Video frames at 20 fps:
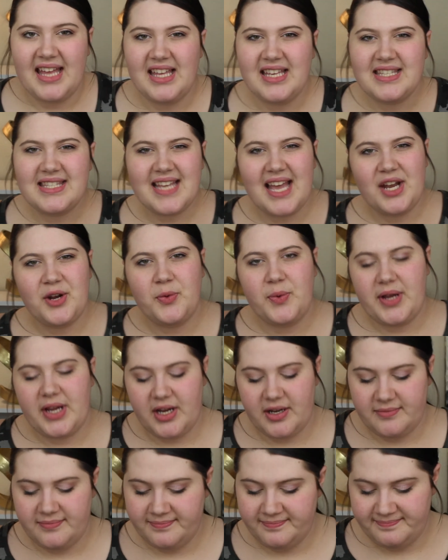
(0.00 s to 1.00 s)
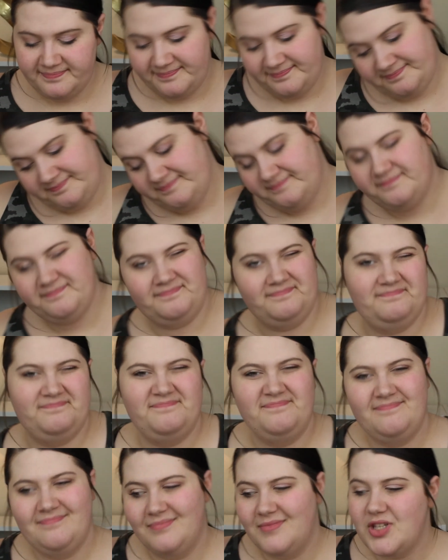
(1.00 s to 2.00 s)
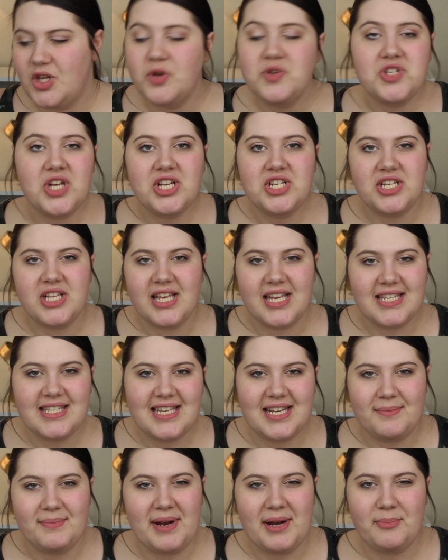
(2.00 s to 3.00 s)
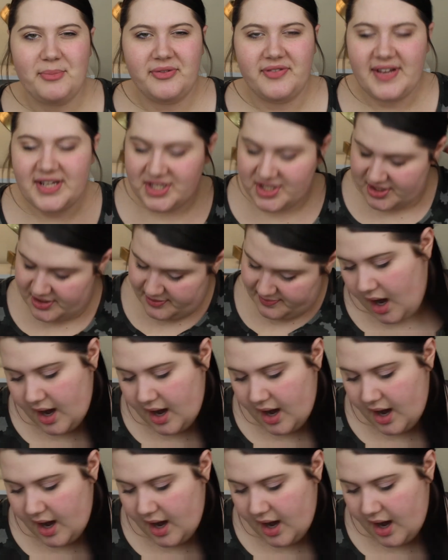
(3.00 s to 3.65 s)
looks kind of weird. Don't judge it. Like I said, I'm not a professional.